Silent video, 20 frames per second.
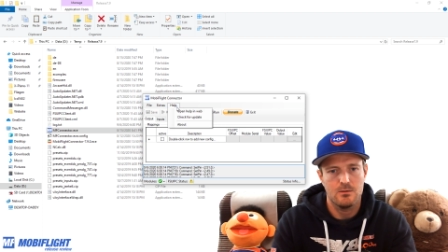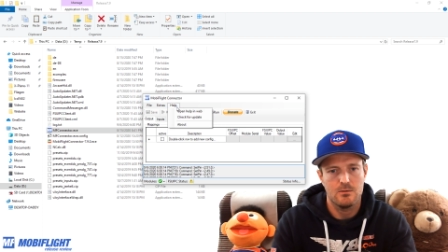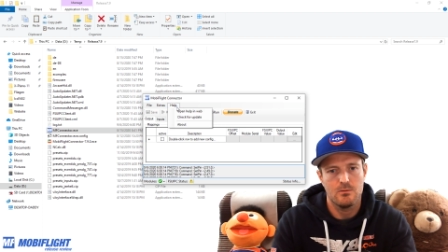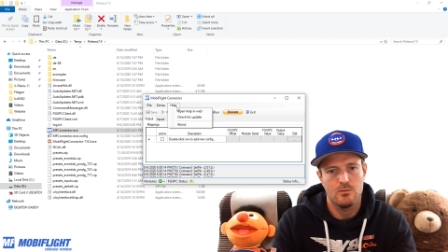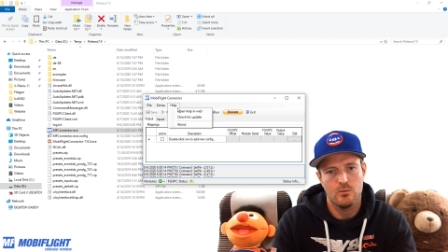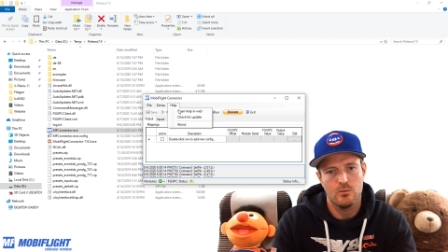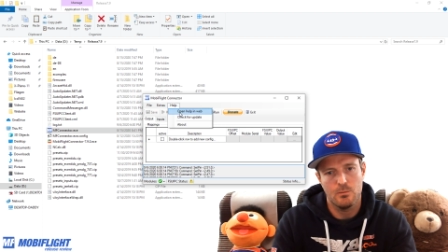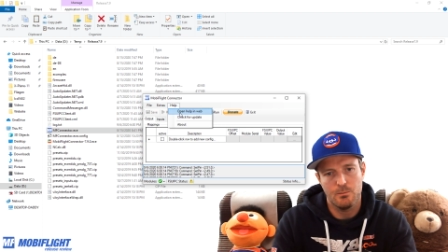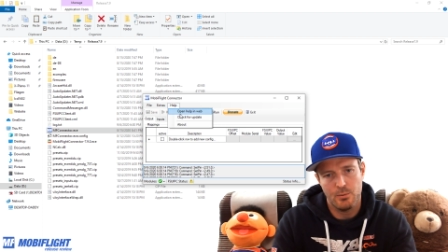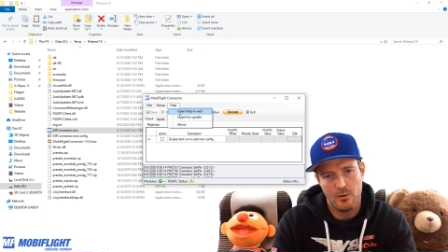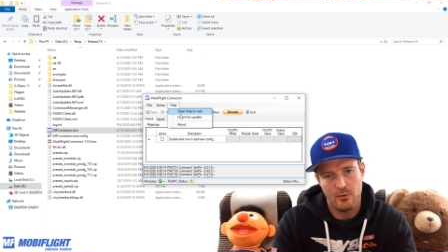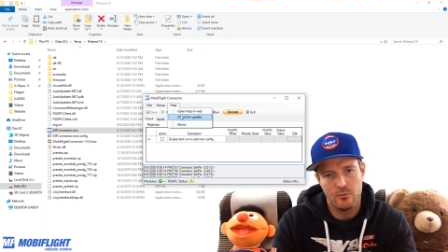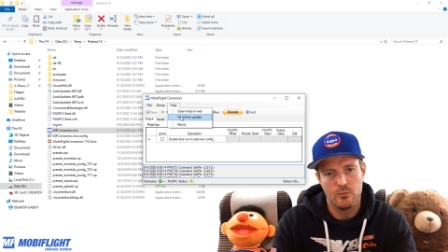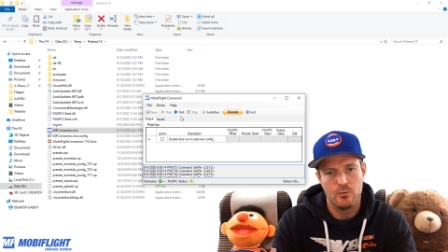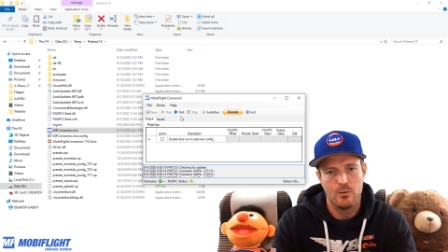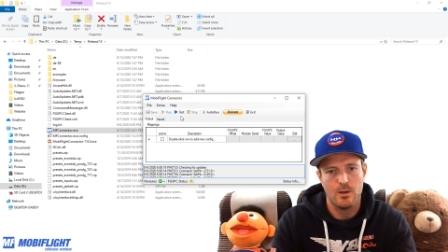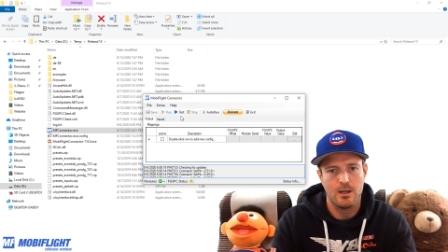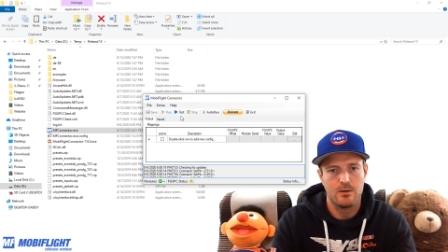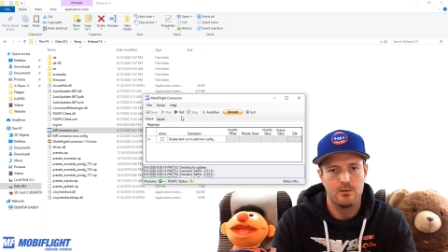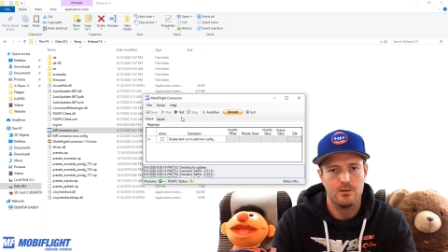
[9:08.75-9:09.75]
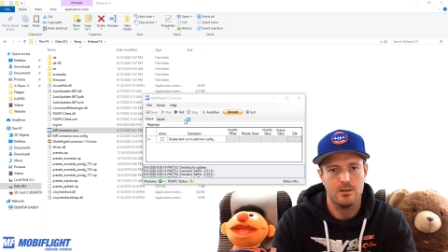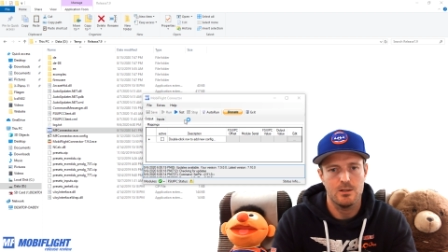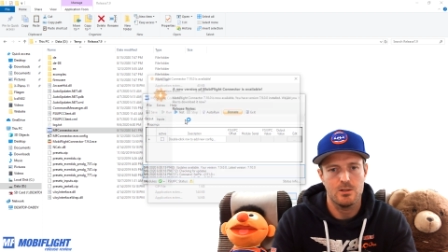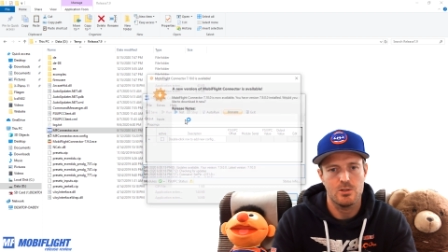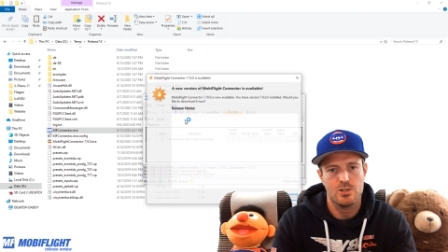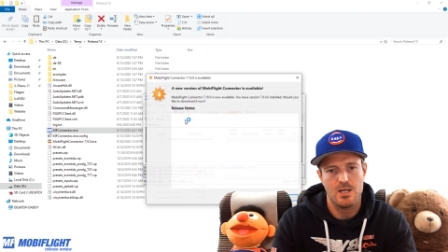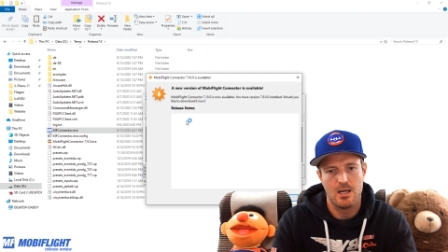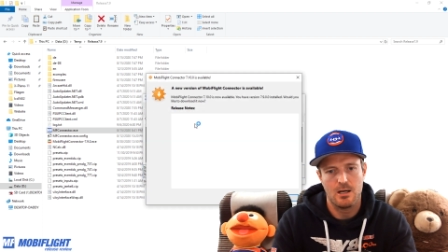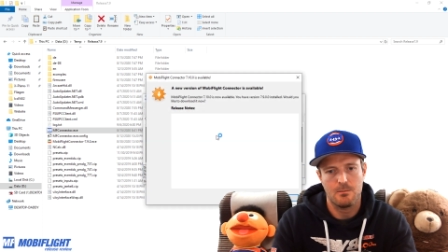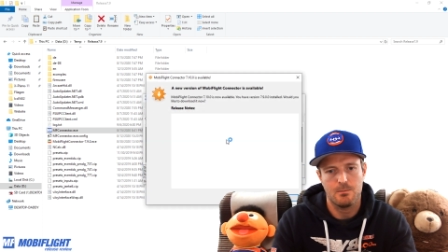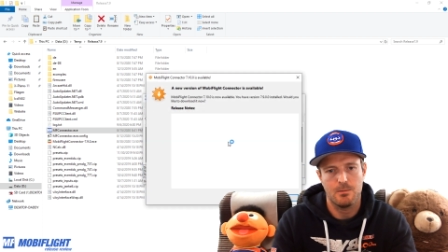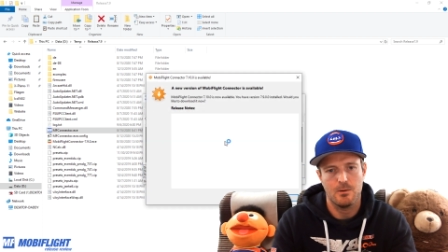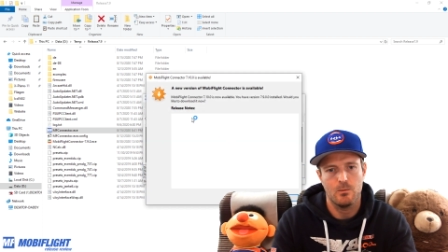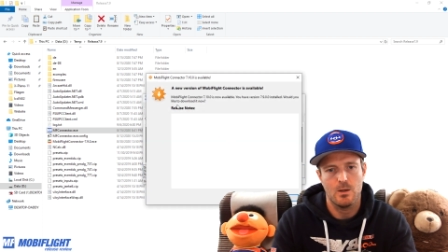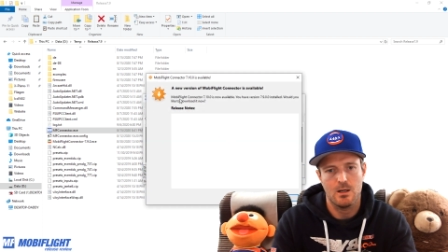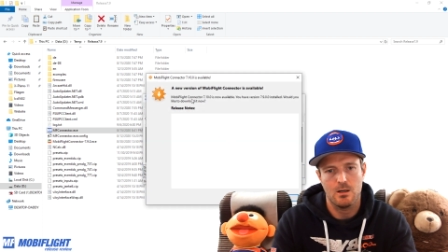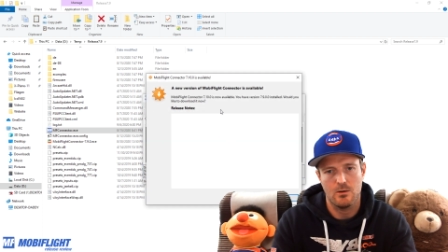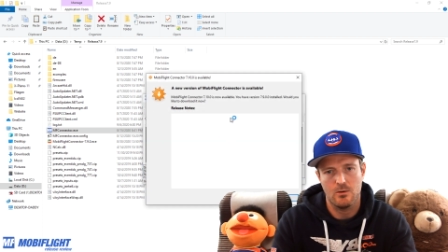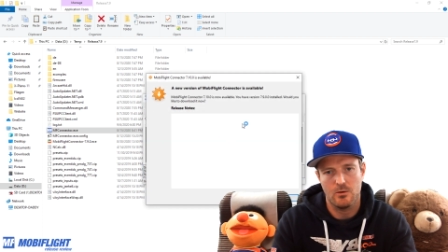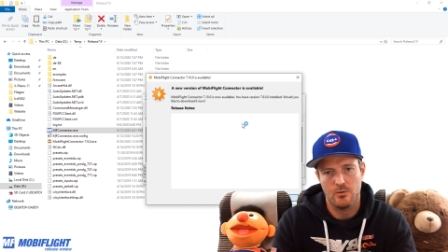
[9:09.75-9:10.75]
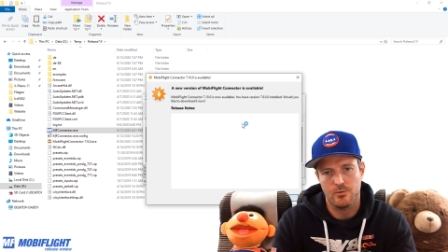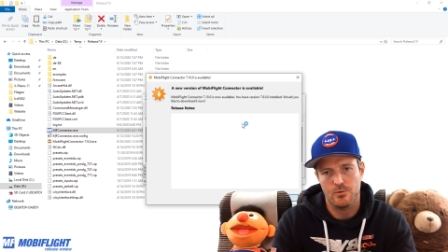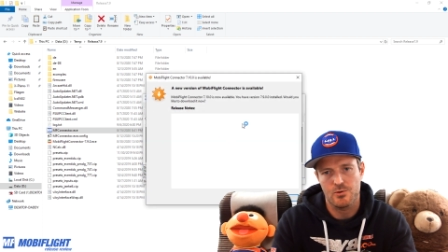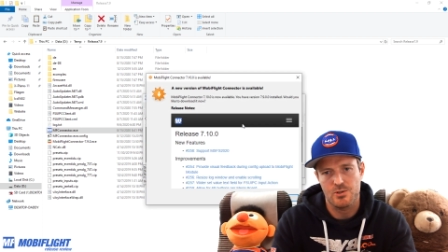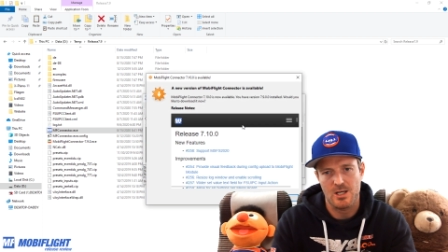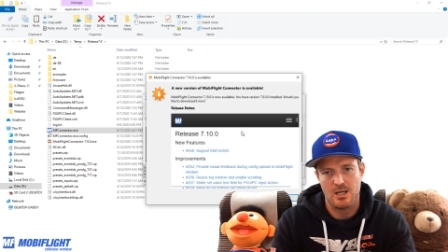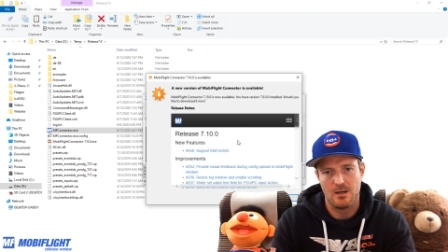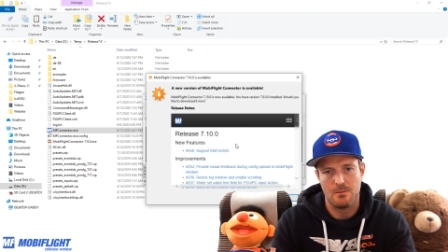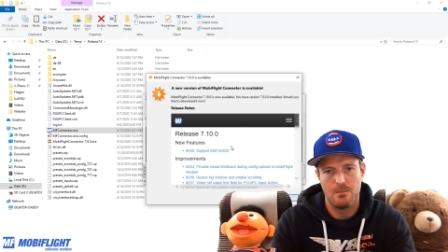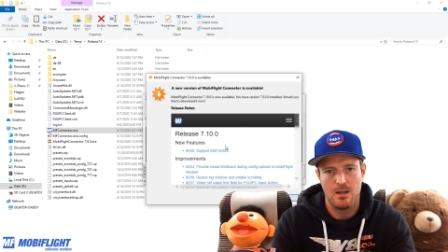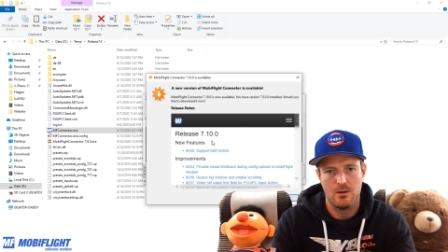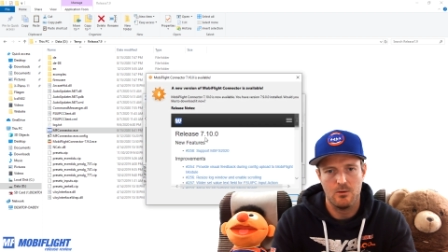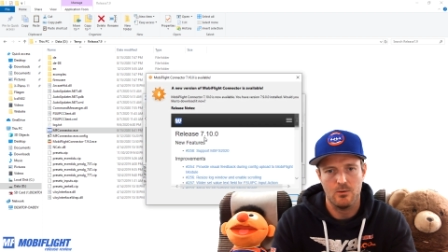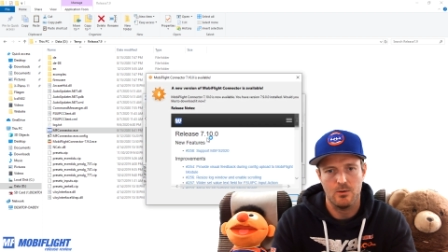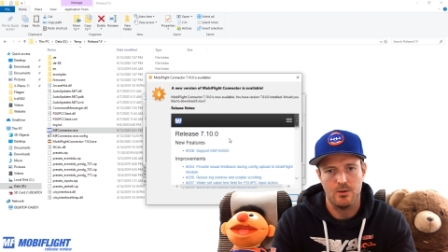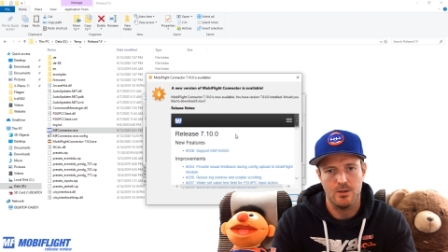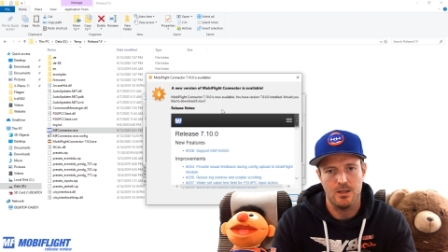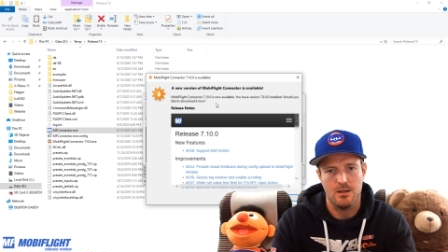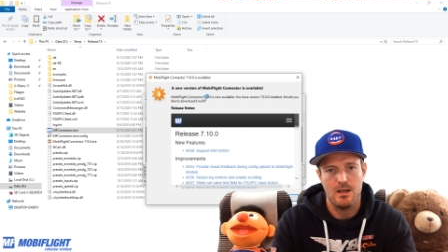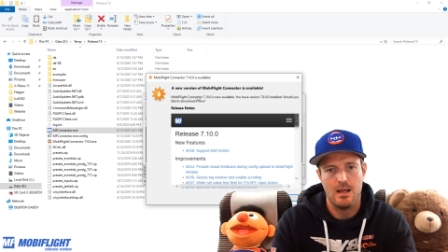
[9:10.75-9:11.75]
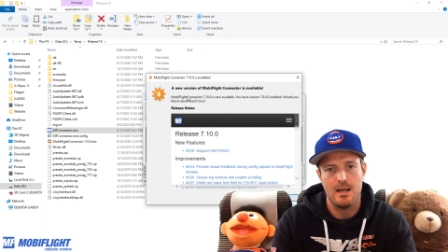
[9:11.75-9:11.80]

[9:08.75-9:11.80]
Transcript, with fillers: supposed to actually check, but we can also check manually.